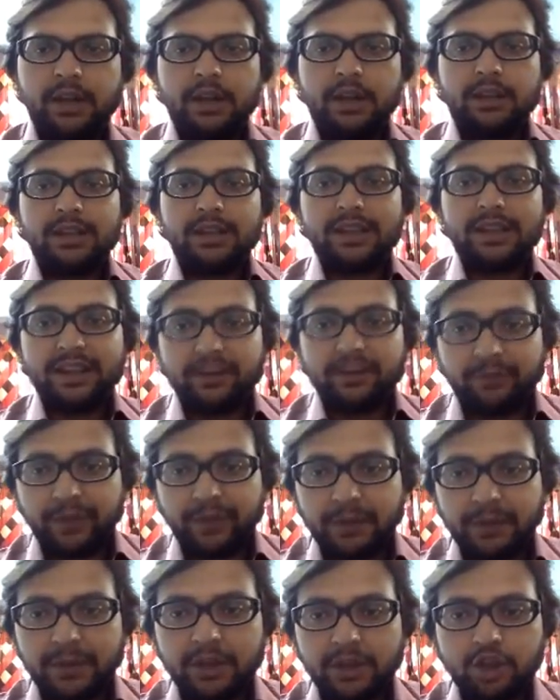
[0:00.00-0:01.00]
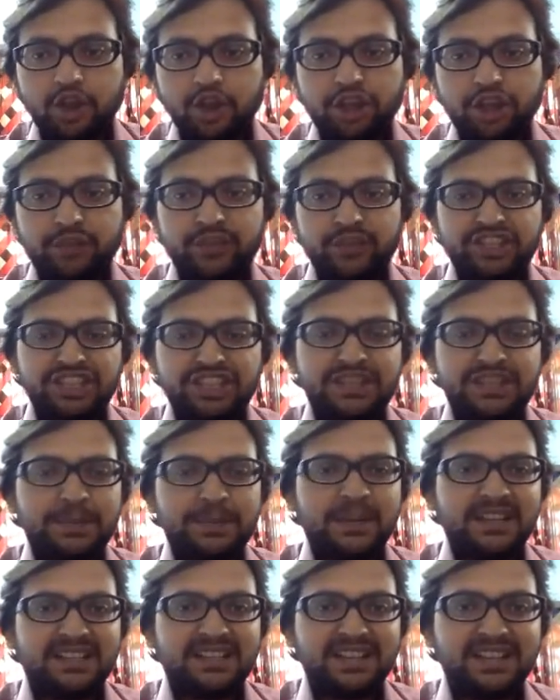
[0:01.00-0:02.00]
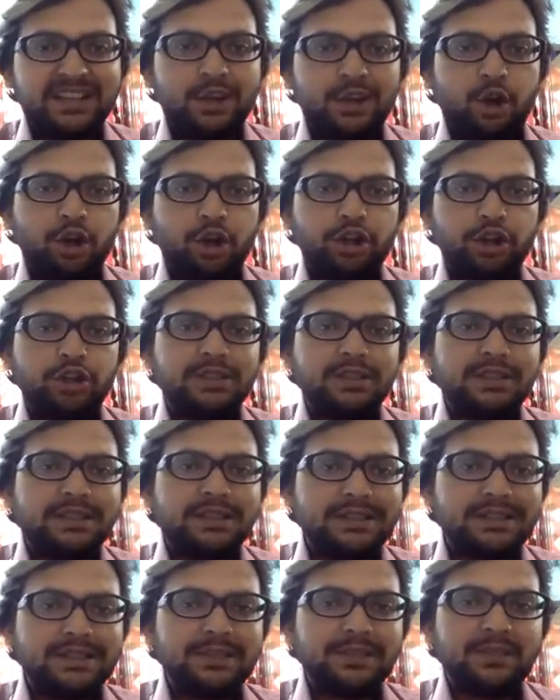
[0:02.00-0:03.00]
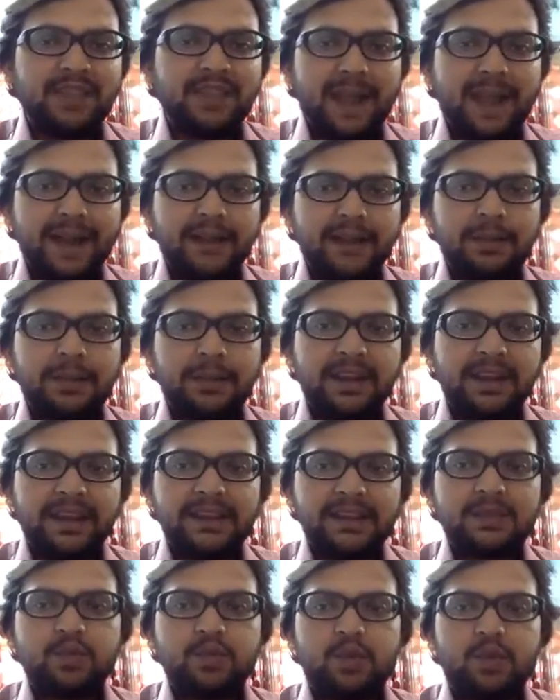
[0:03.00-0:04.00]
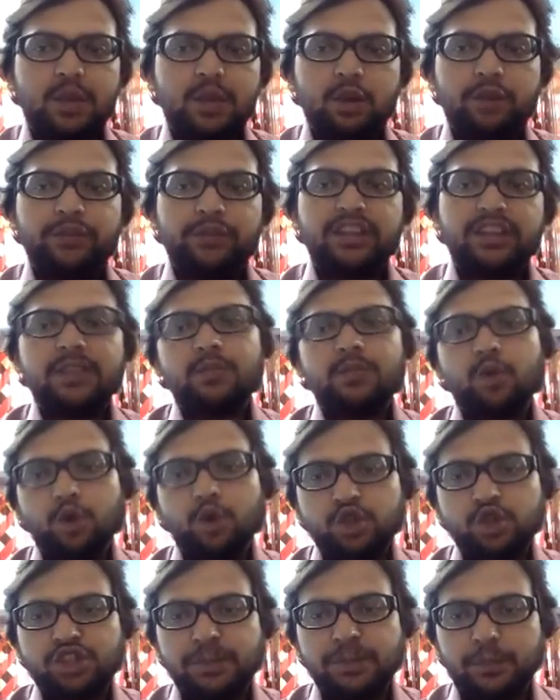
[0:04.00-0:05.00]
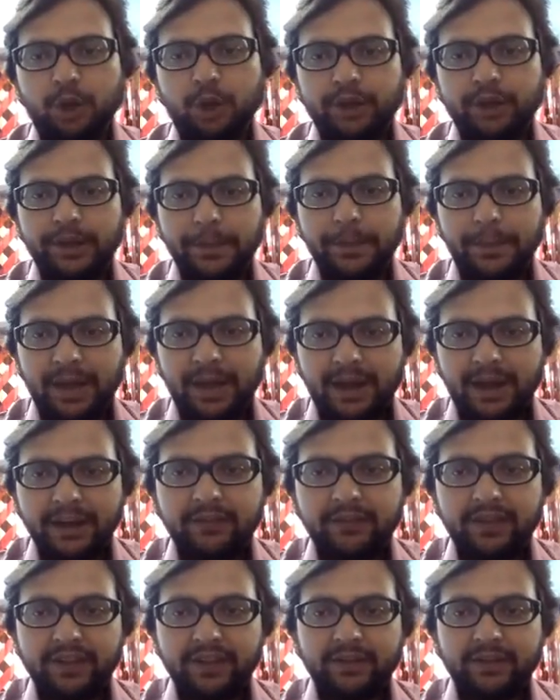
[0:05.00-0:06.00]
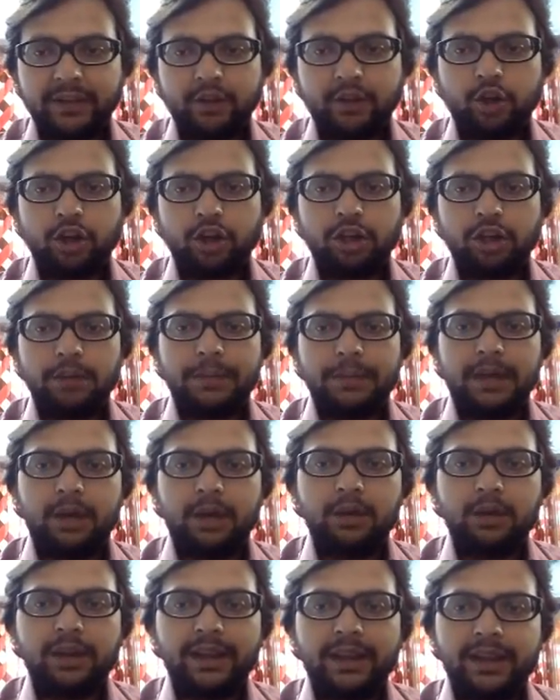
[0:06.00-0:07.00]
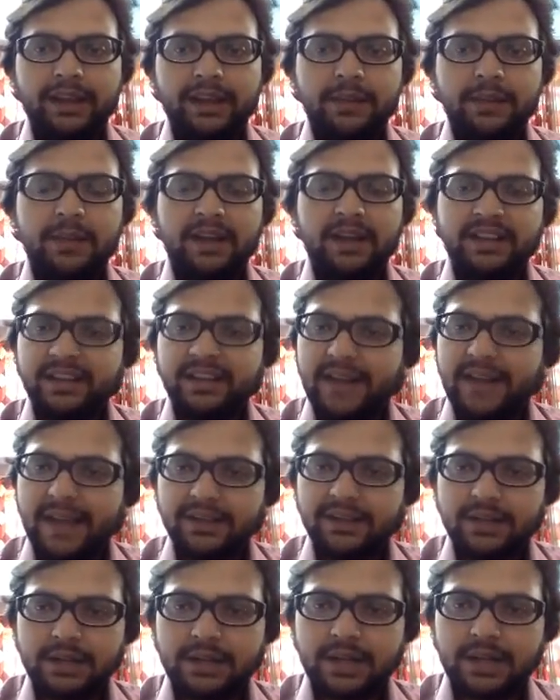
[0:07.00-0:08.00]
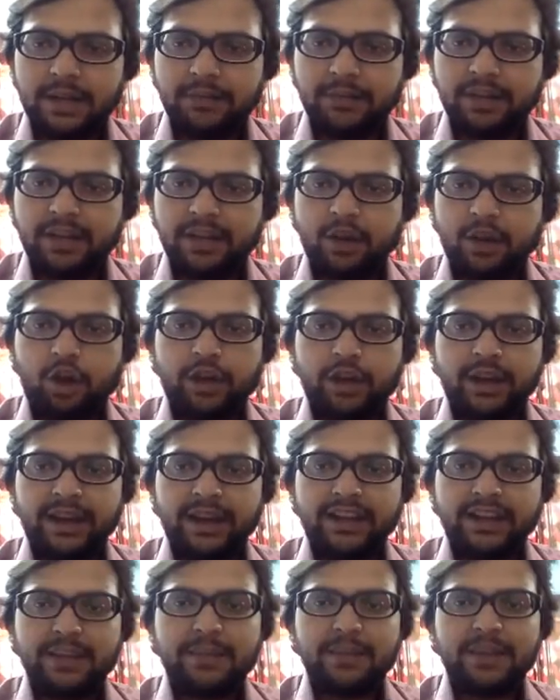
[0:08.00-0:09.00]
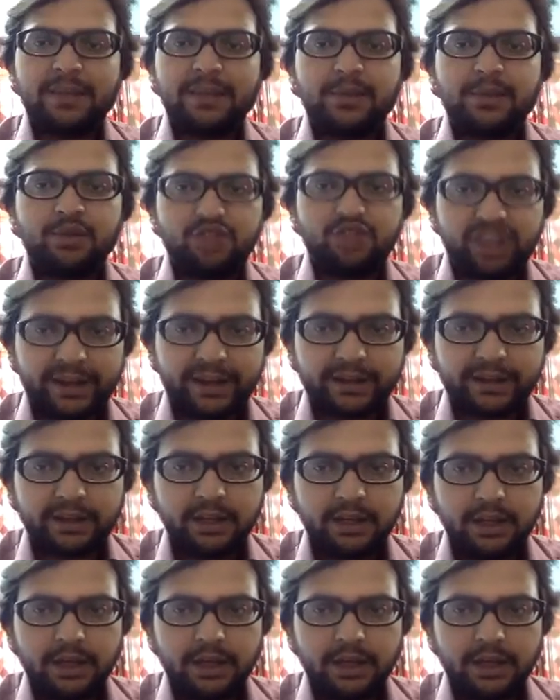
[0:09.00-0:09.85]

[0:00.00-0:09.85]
The information which is present on your system, that plays one of the most important part when we talk about any multinational company or any big project.